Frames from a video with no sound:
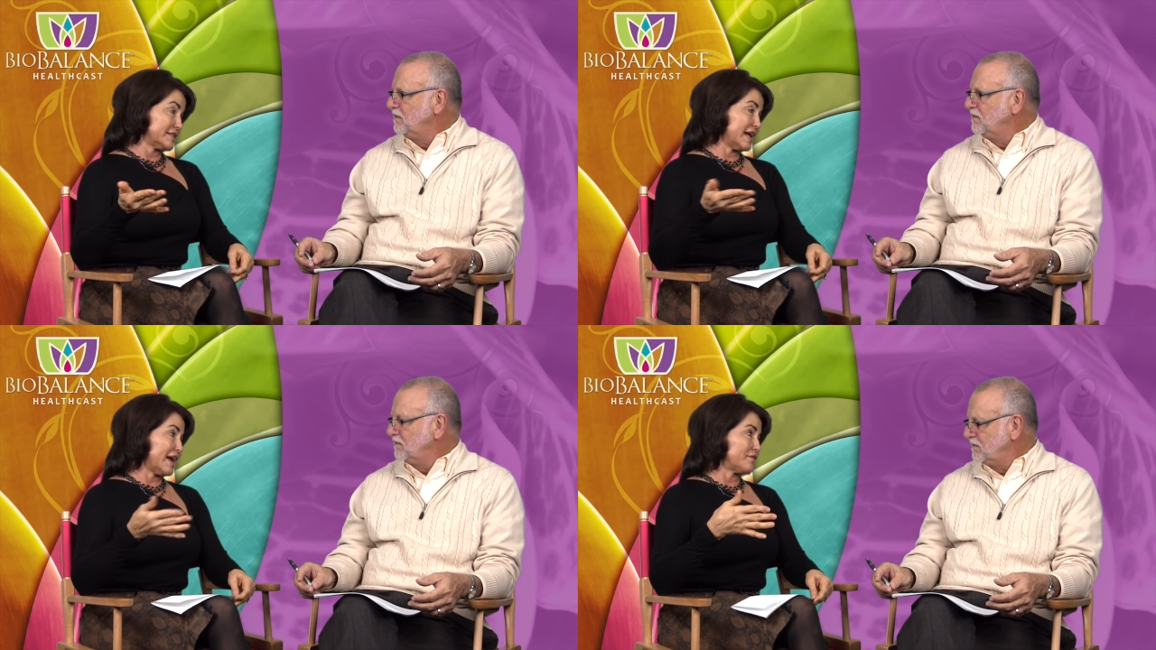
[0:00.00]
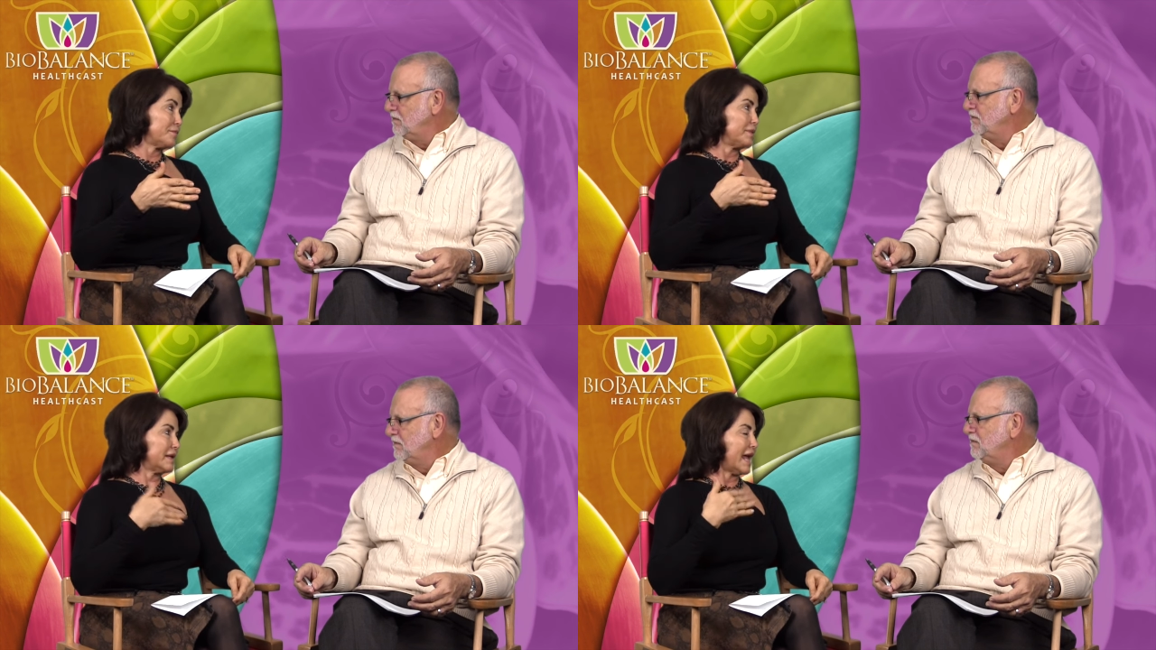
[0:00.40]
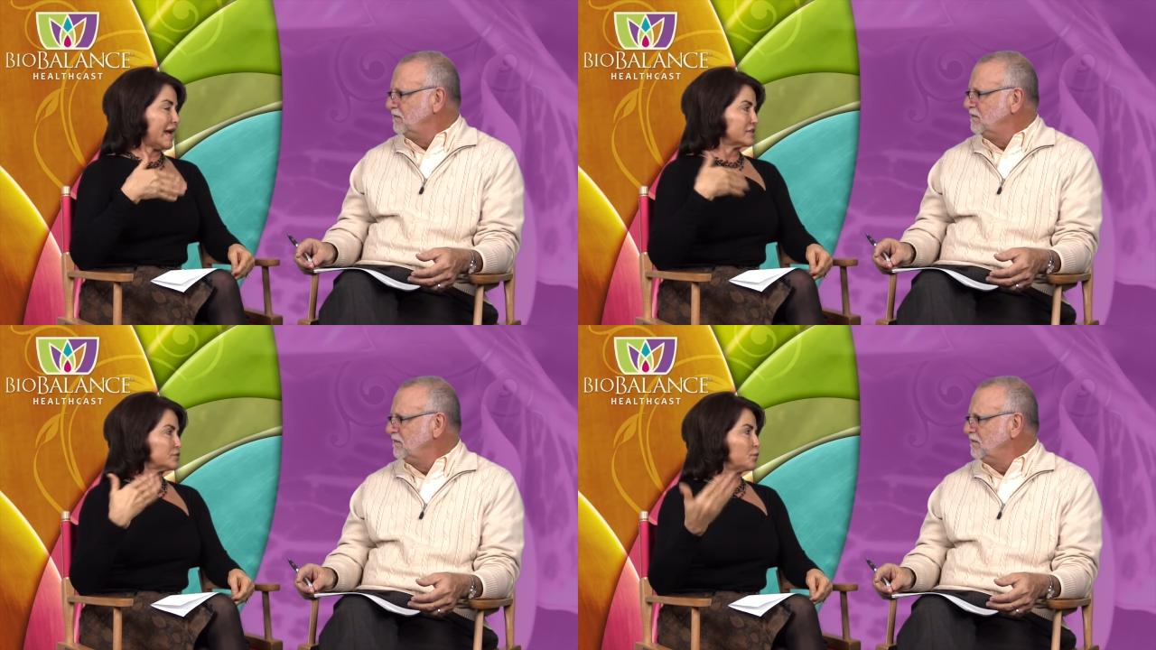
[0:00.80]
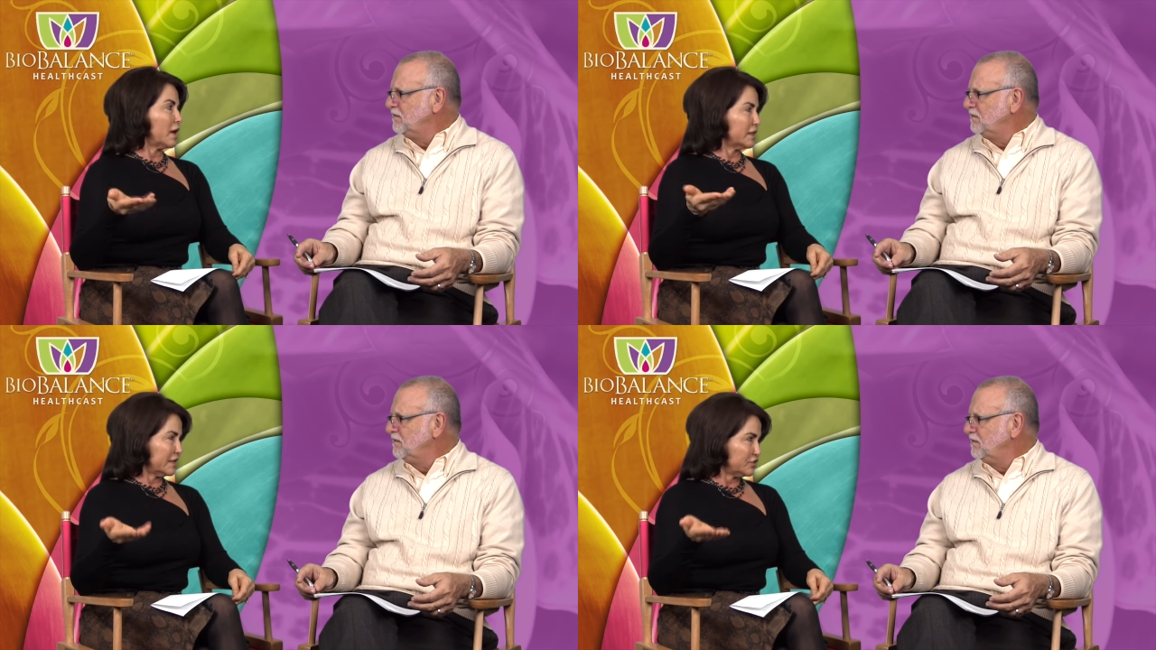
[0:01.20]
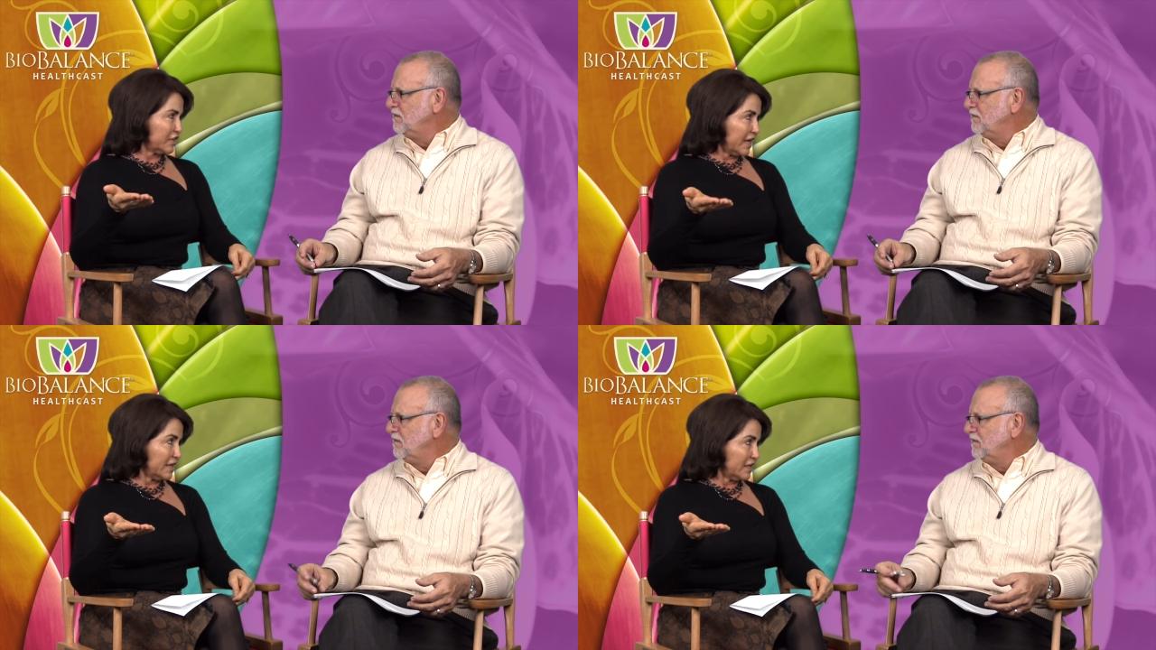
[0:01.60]
Speaker 1: and I haven't been as well
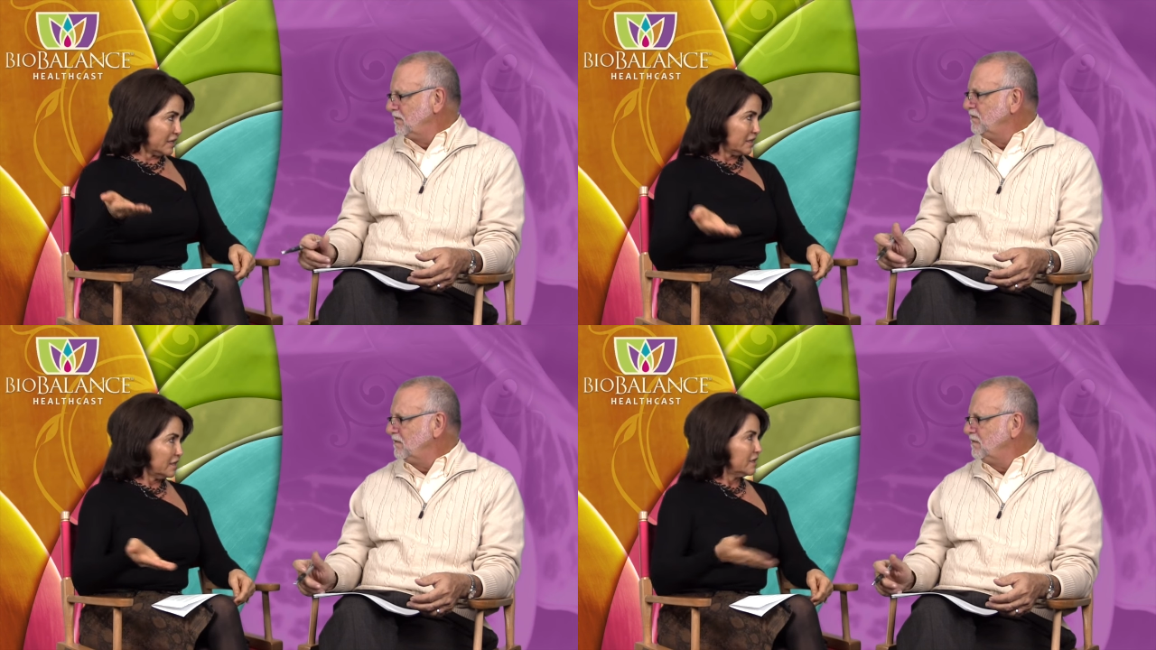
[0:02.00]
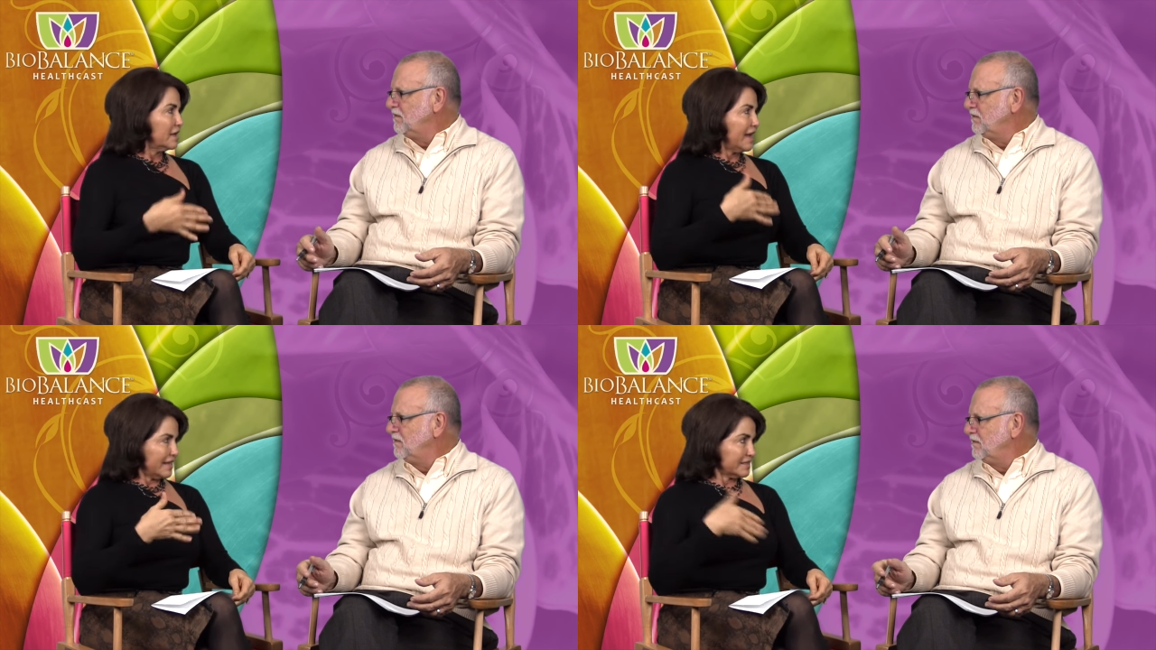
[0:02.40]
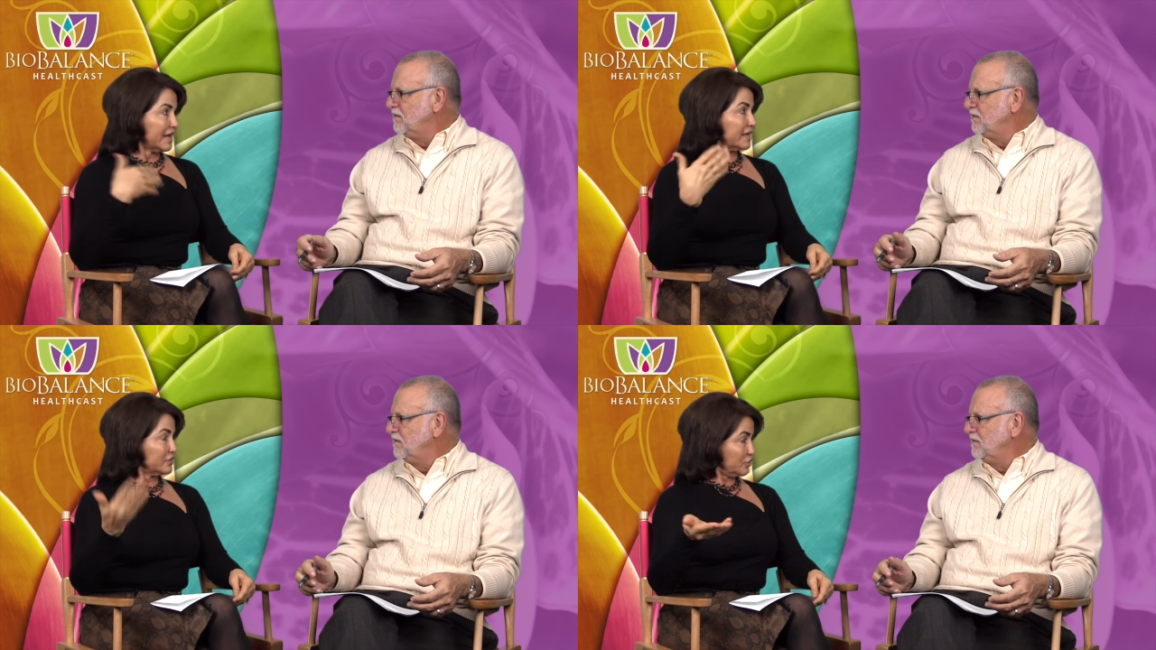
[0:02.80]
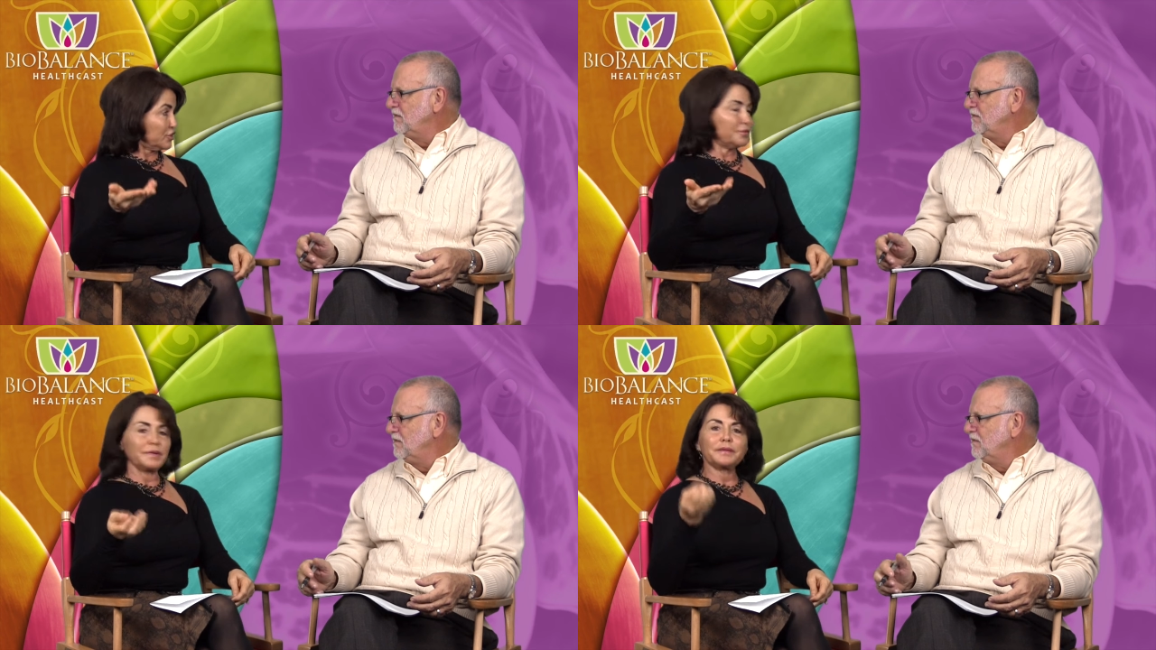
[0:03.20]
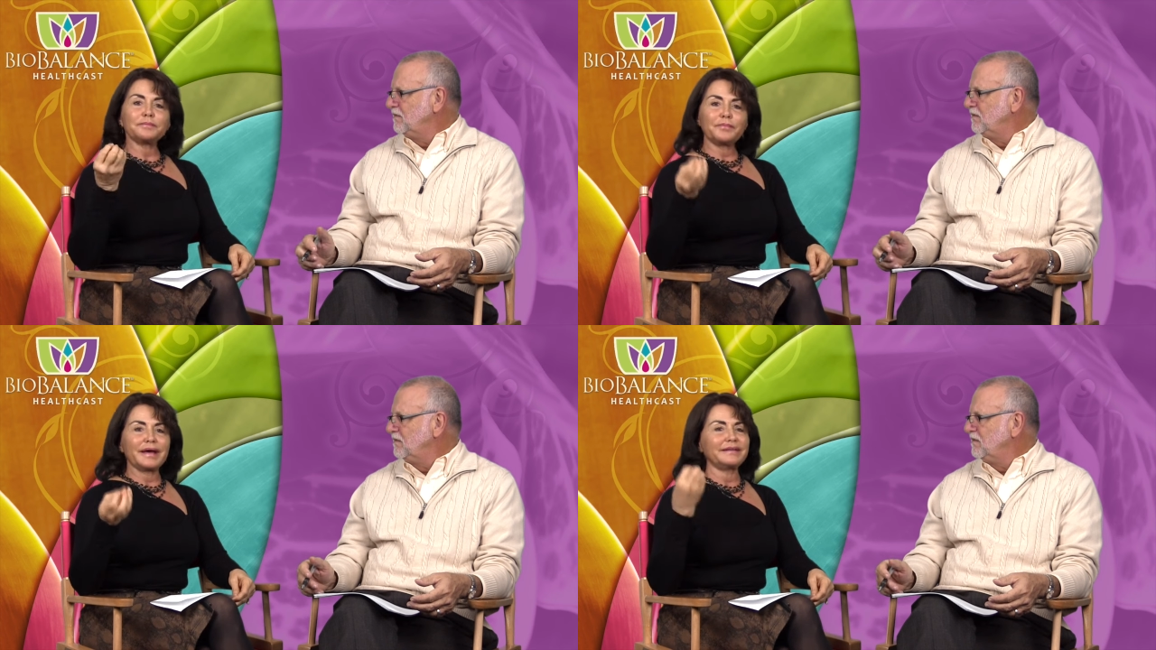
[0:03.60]
educated as I should have been,
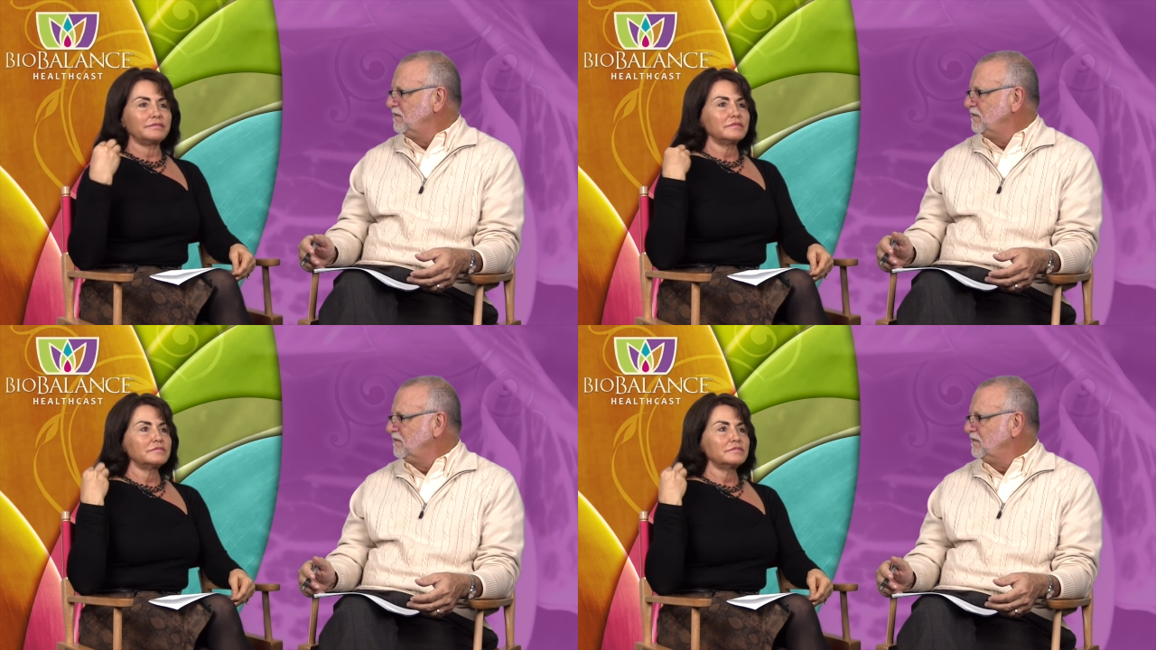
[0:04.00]
but